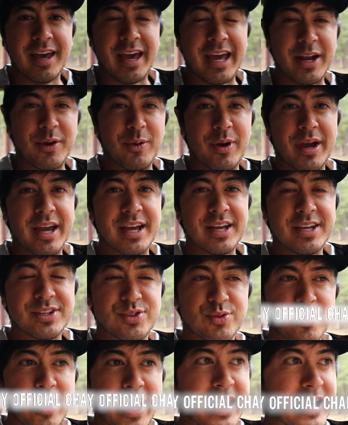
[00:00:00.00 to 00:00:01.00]
Anyway,
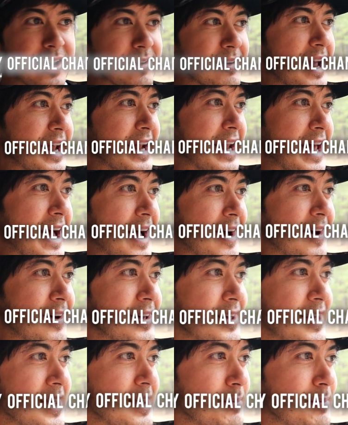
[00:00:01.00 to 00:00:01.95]
it's raining right now.